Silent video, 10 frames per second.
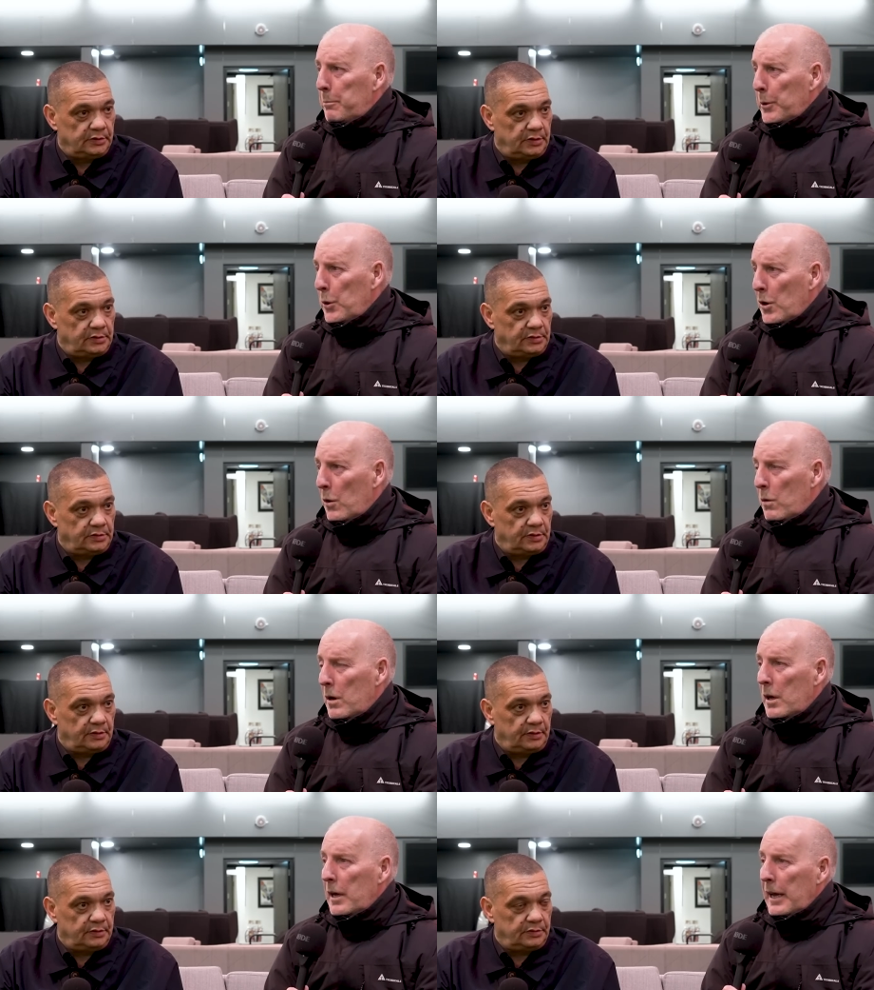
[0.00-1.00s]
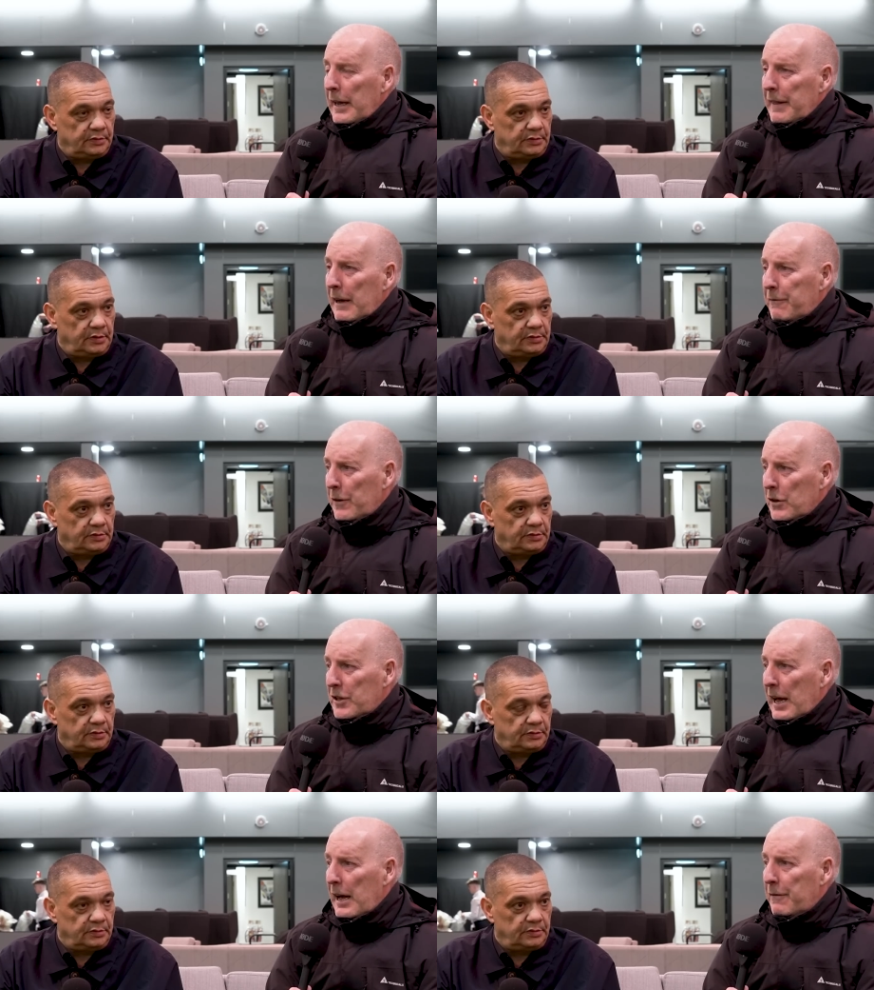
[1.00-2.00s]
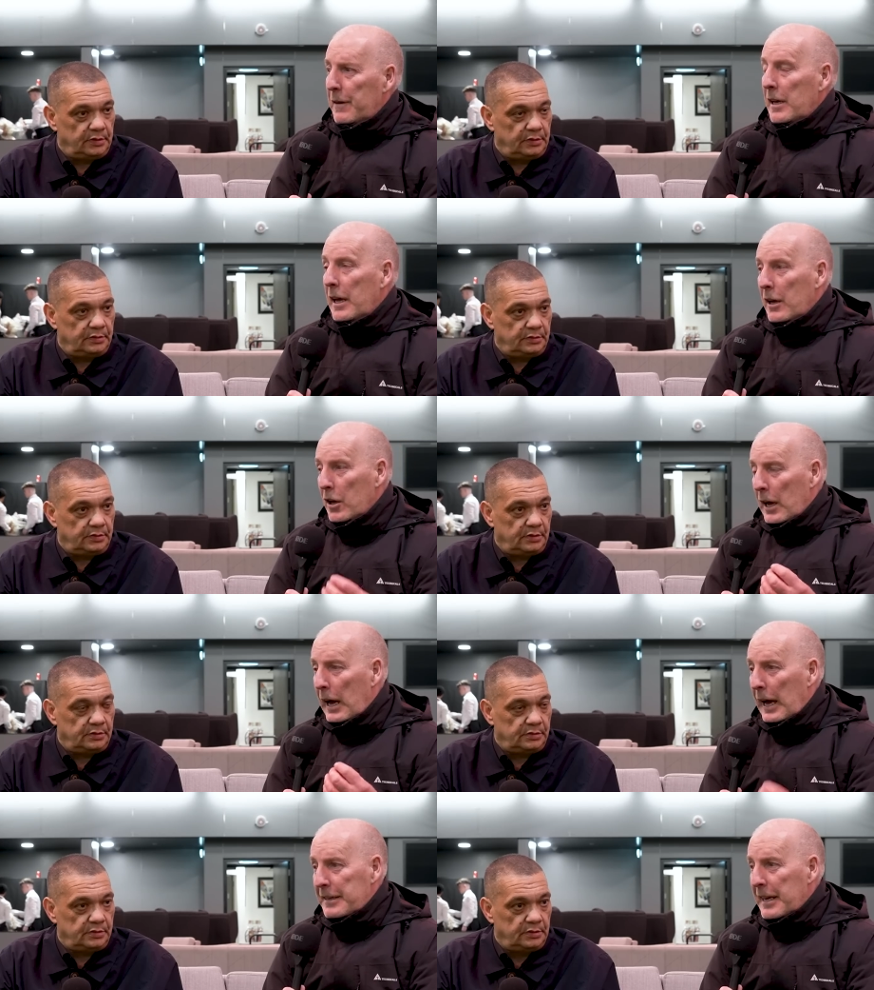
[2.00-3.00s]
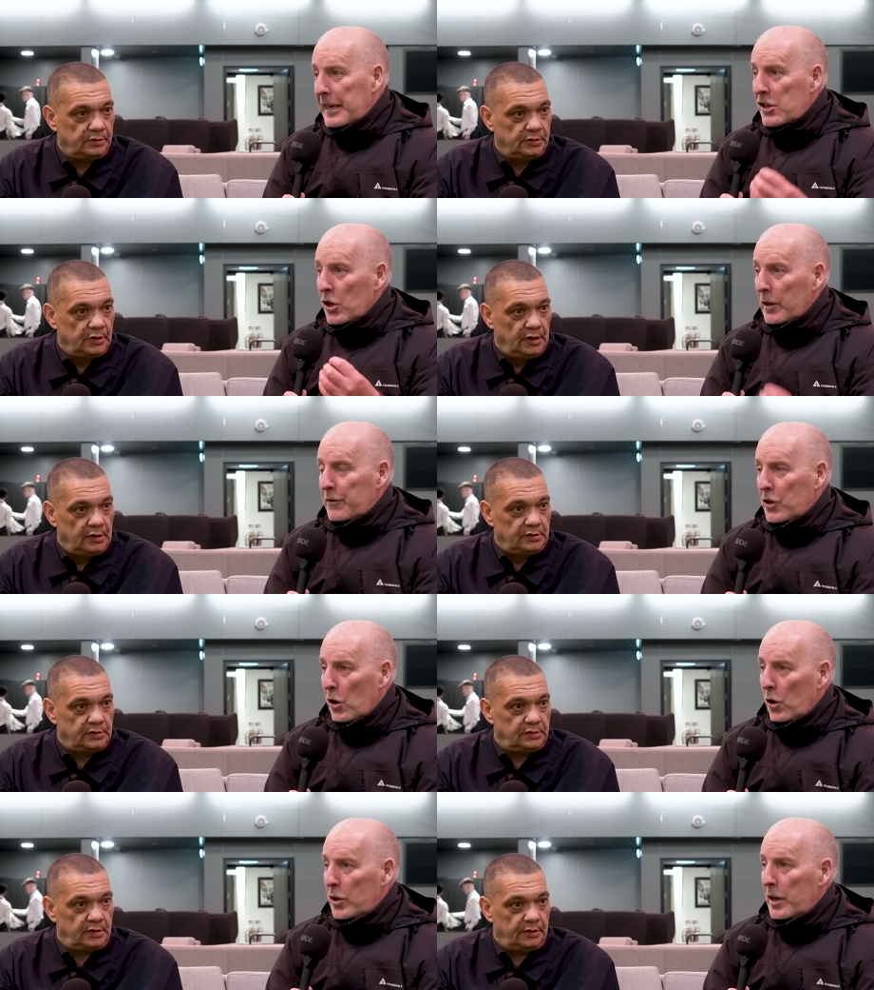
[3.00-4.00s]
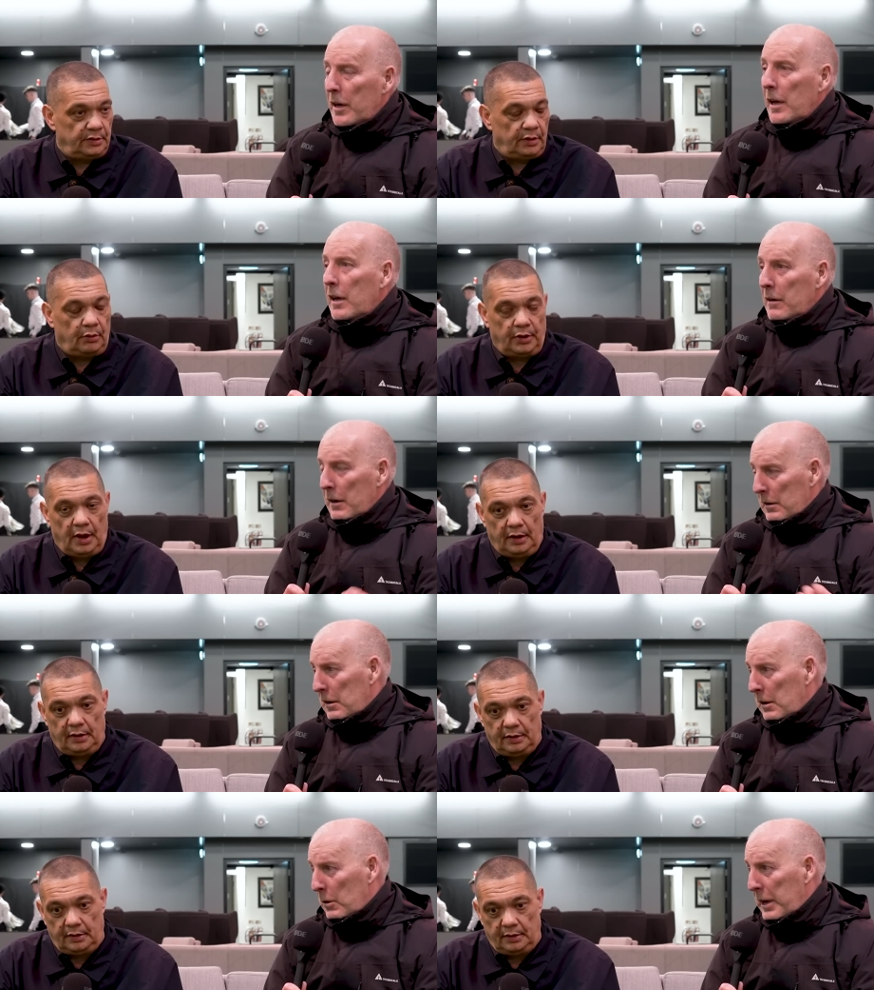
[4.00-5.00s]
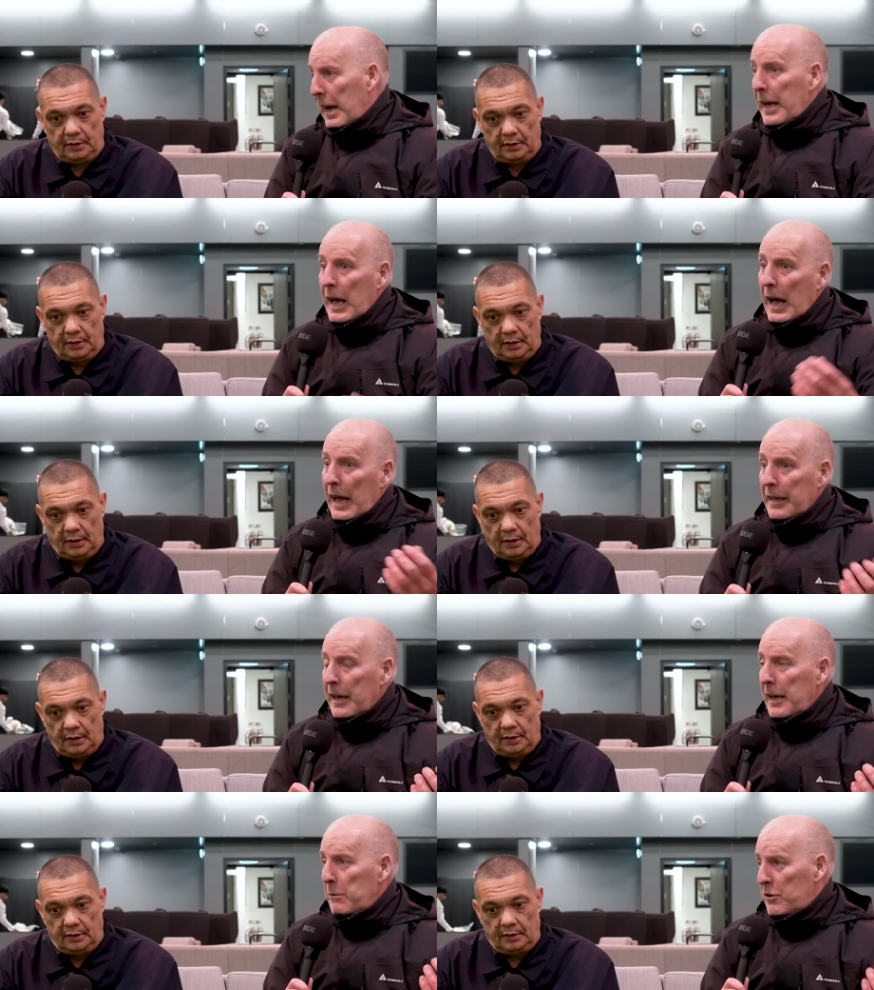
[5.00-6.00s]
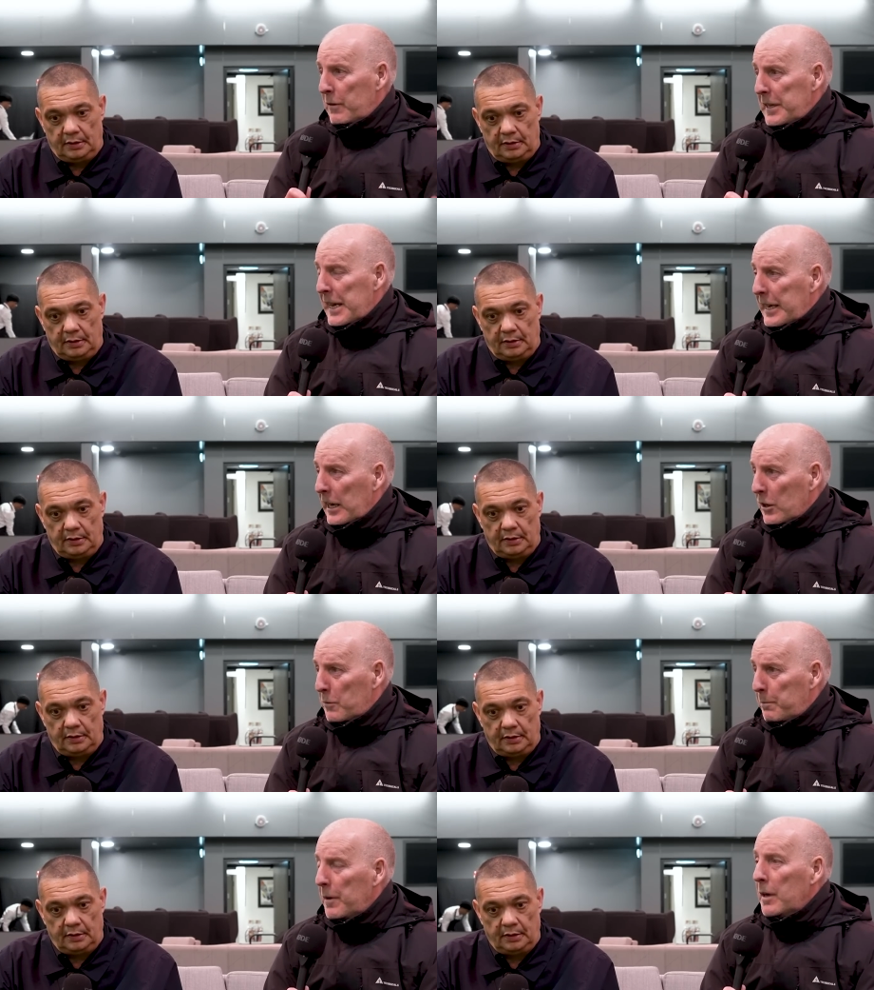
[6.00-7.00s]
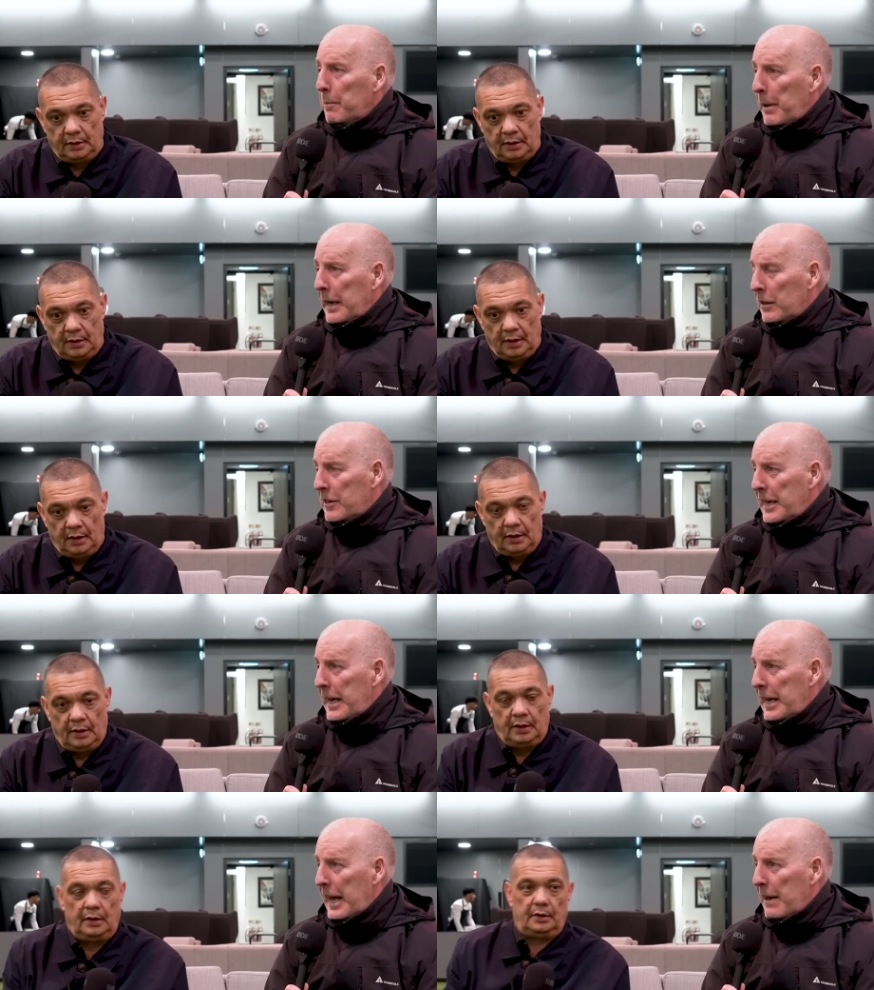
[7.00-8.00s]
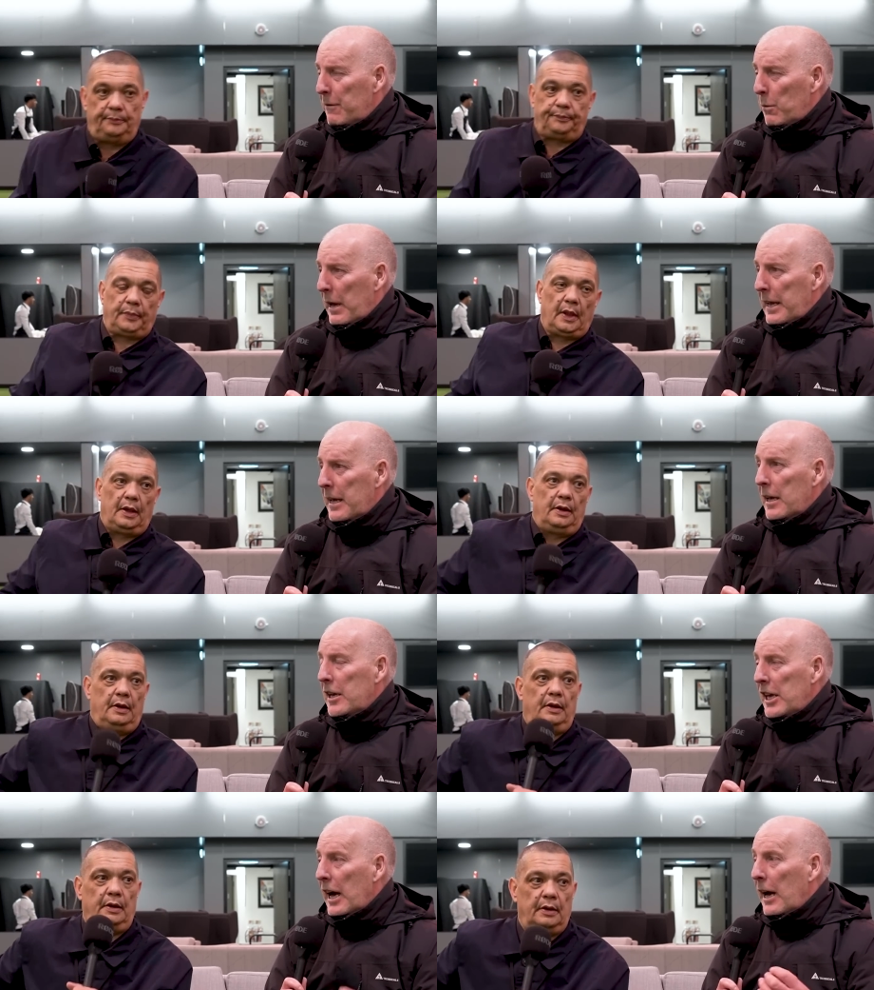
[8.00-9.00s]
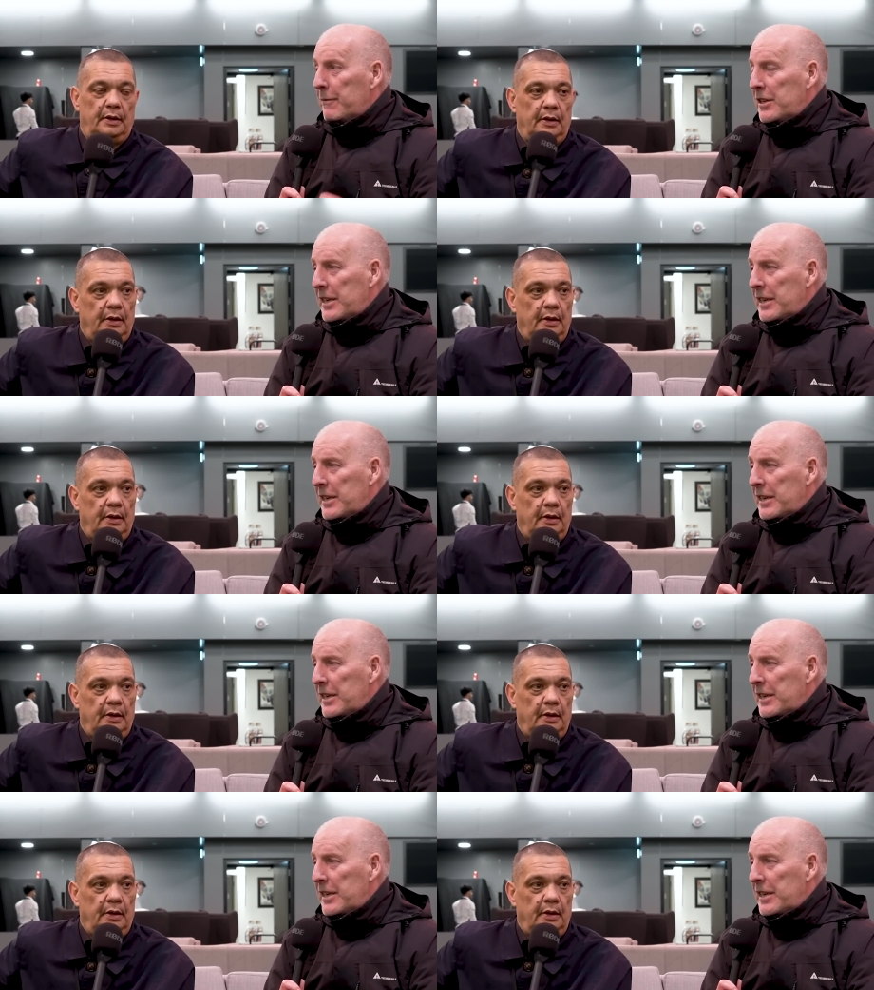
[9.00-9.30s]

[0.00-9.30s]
Speaker 1: Bruno in that first half. I said he should have scored. Oh, yeah. Okay, and it was a ridiculous penalty he gave away you have to